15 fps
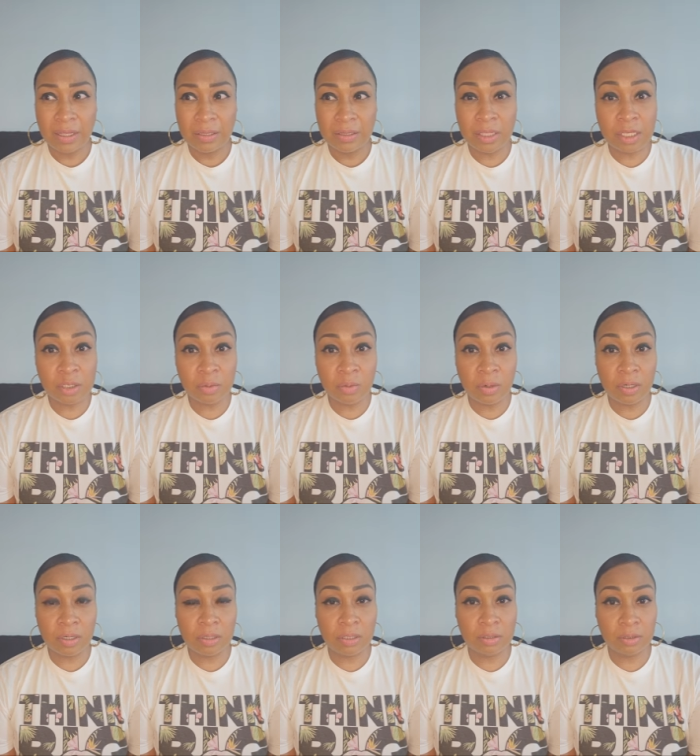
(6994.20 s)
this
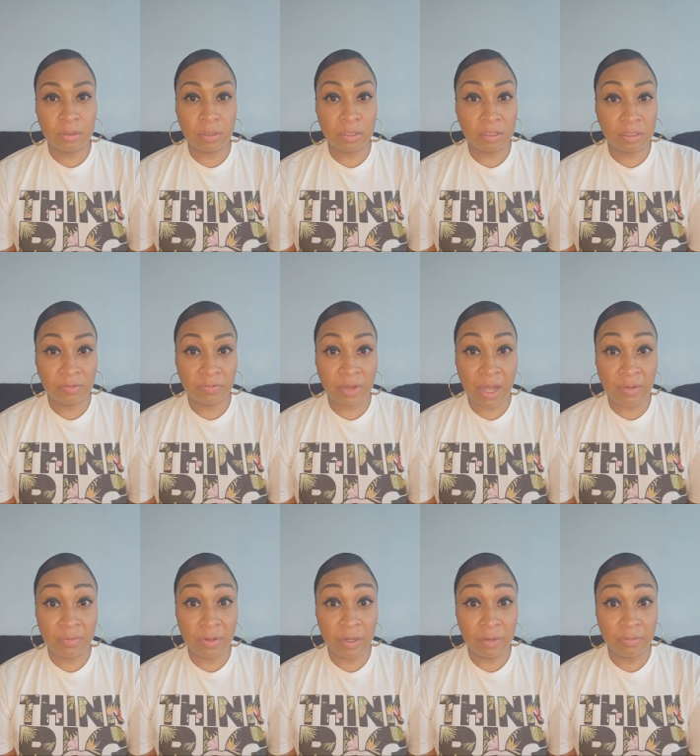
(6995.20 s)
world is called
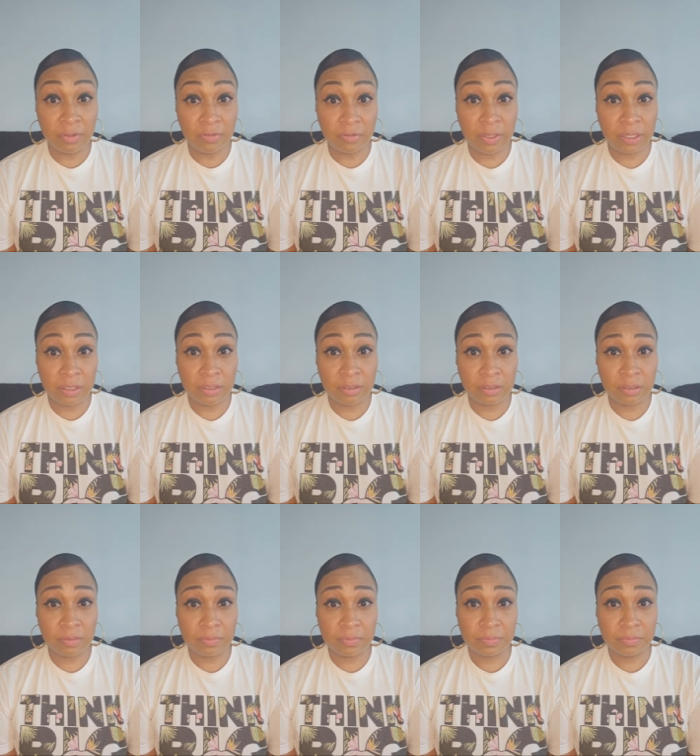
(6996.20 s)
survival of the fittest
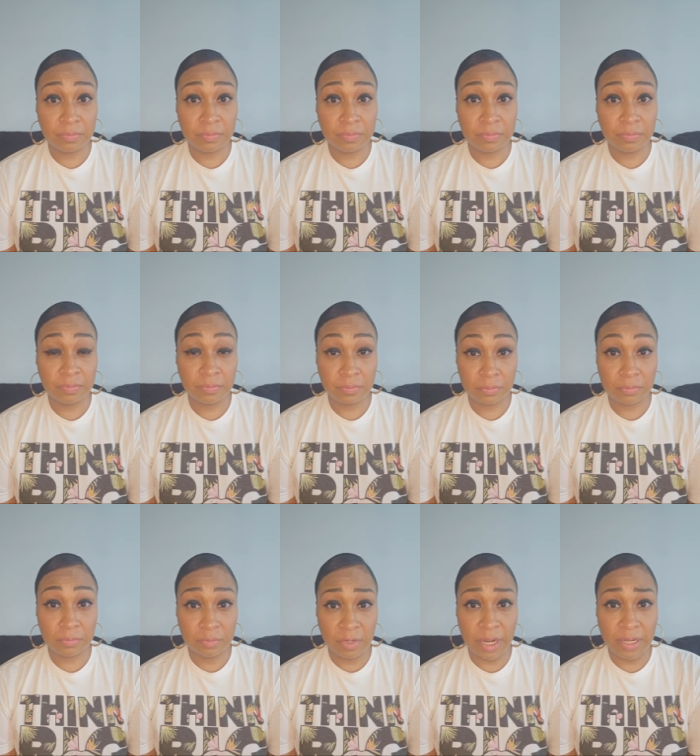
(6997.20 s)

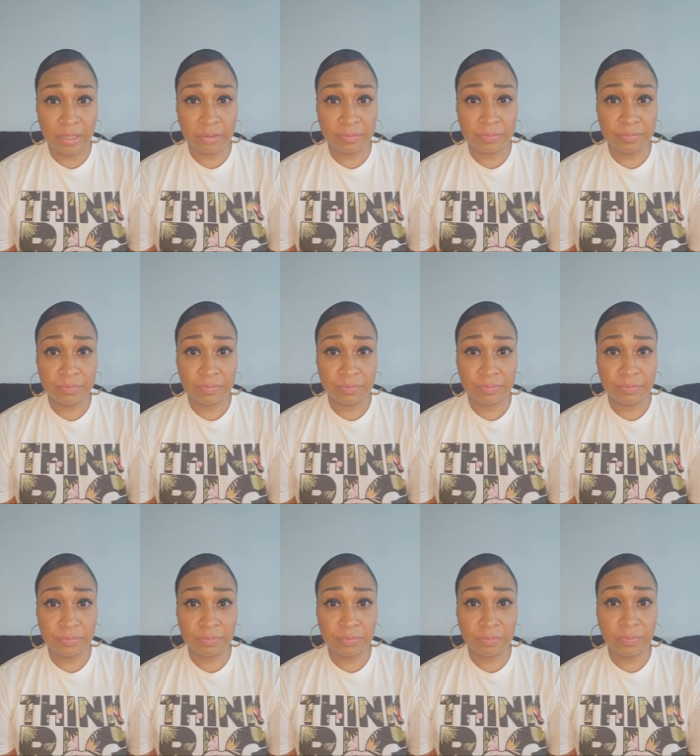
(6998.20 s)
right
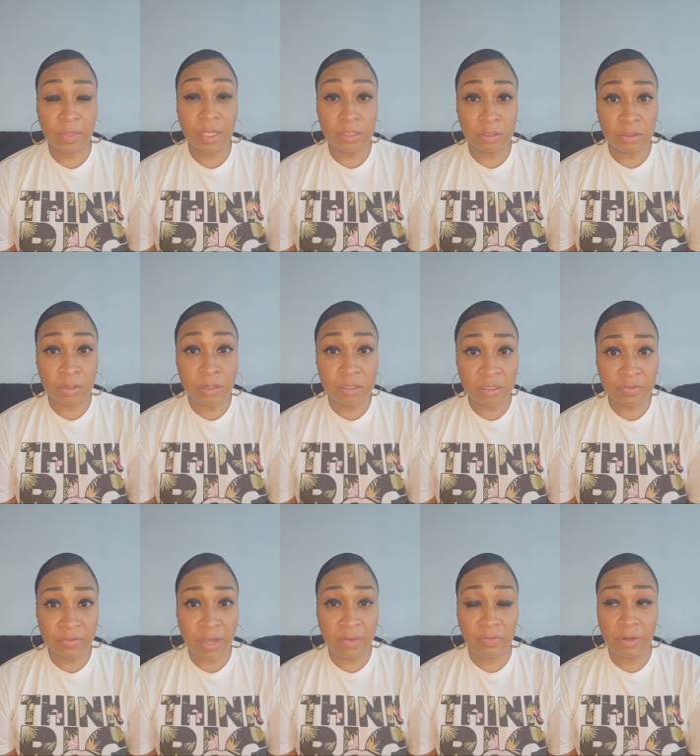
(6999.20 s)
it's called
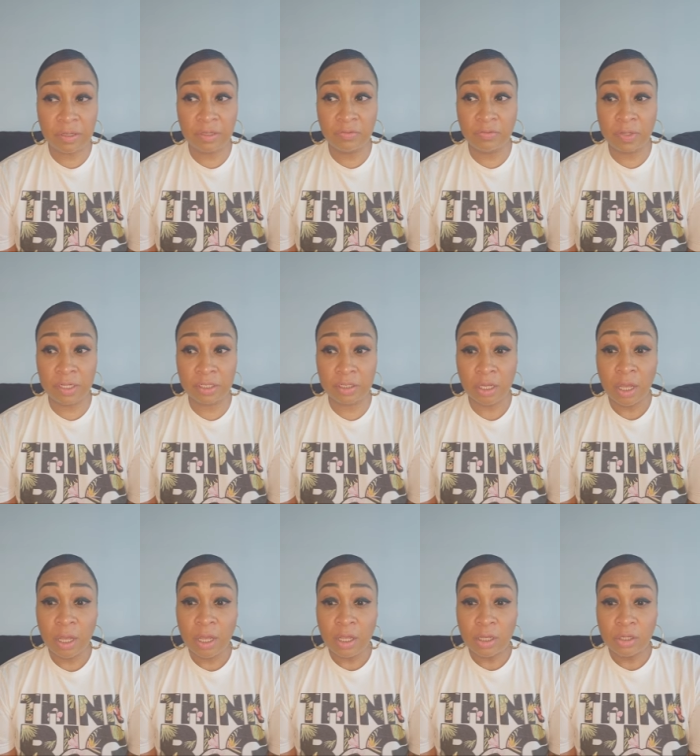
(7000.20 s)
survival of the fittest.
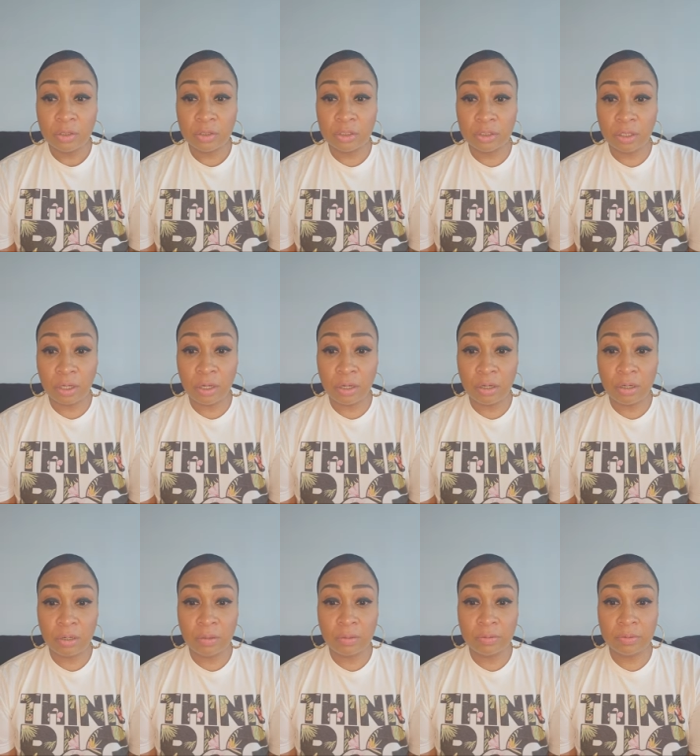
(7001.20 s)

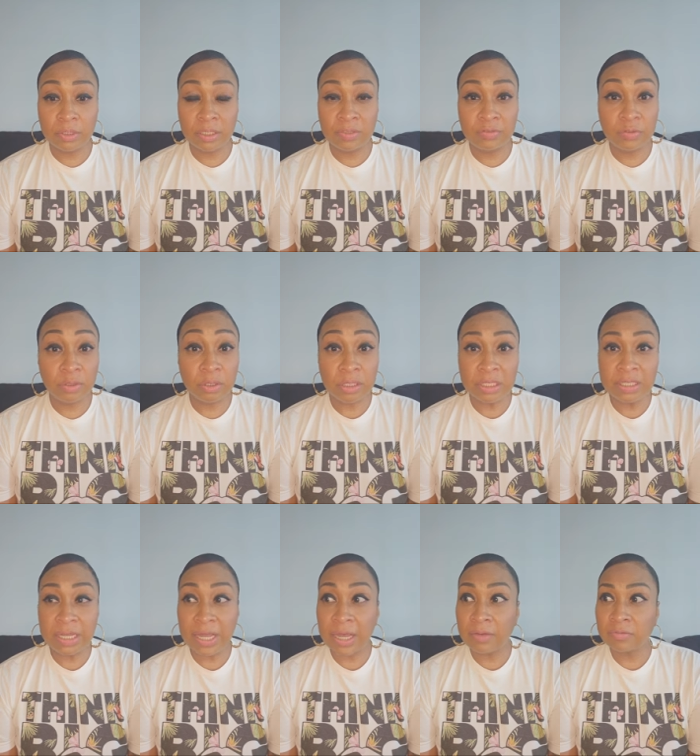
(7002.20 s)
So if you didn't
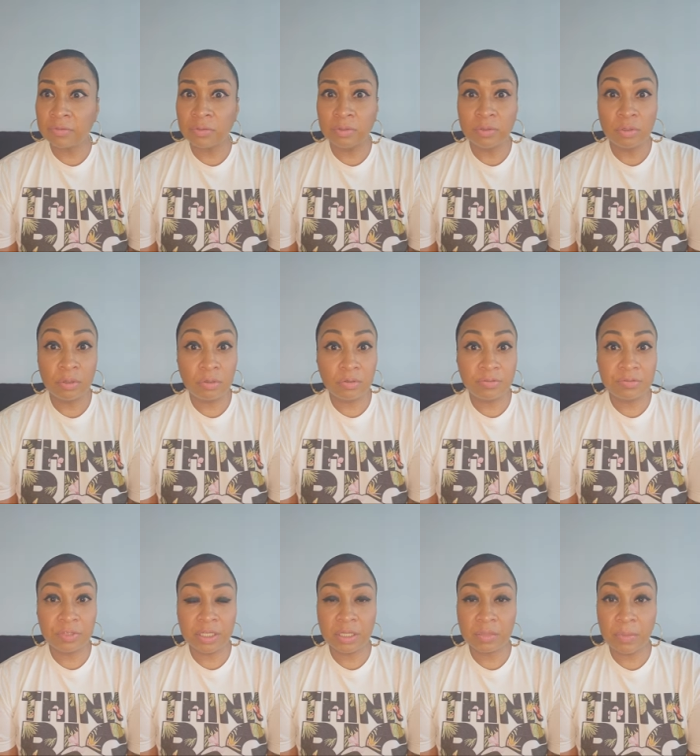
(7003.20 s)
have no
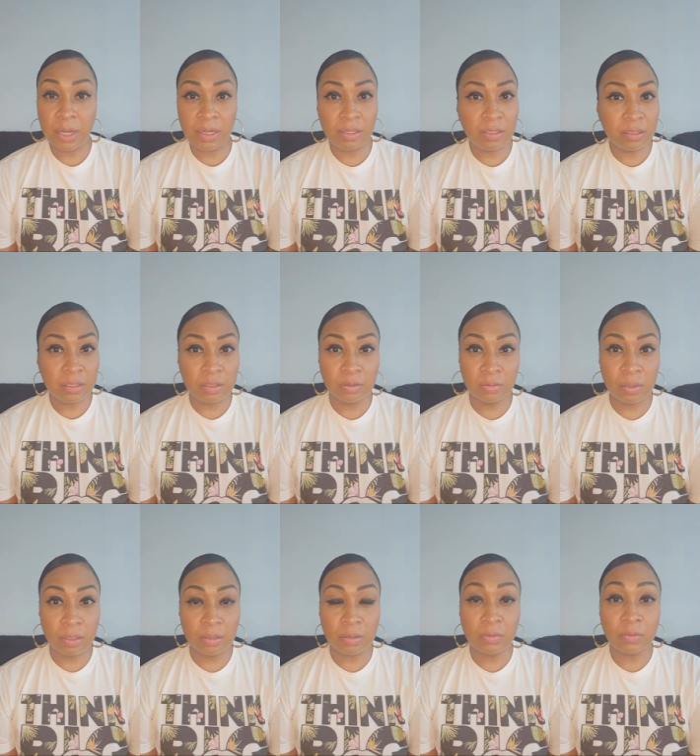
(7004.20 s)
fucking body in this
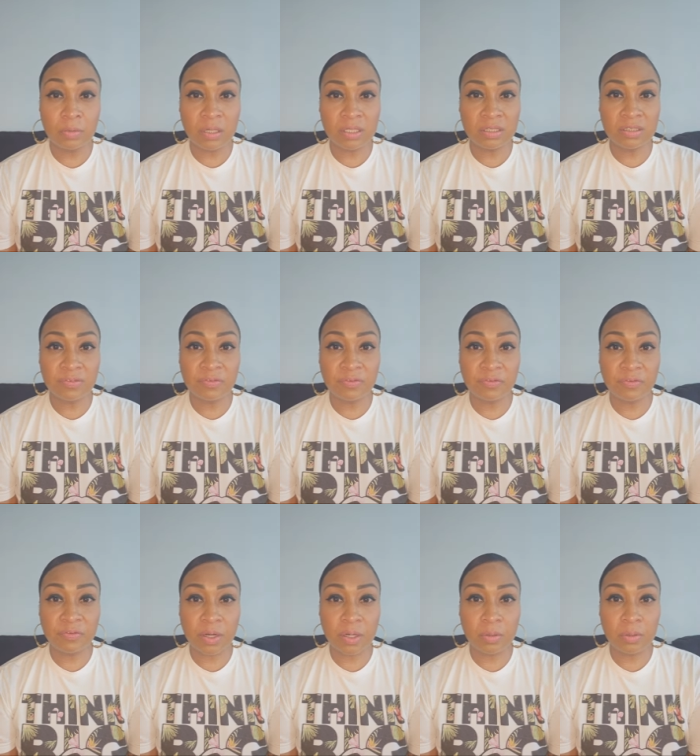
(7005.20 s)
world, what the
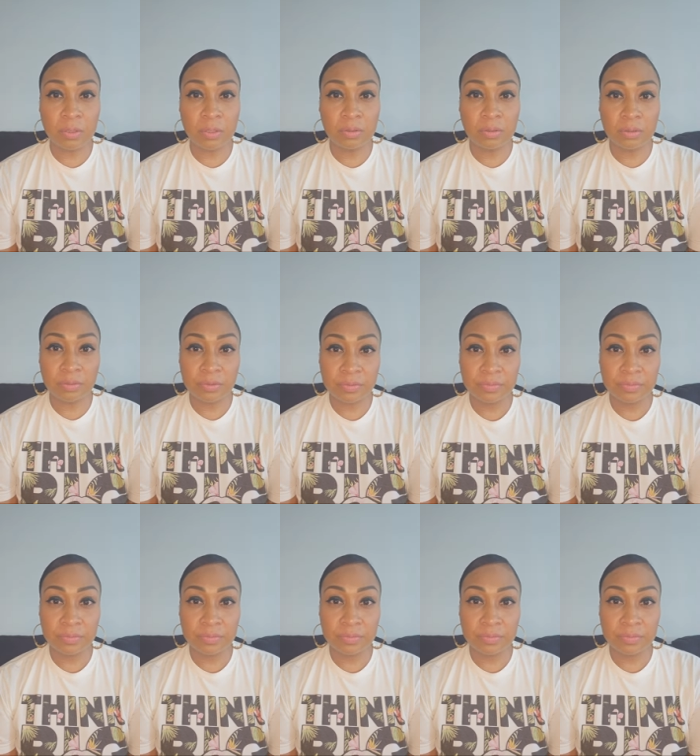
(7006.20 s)
fuck will you do?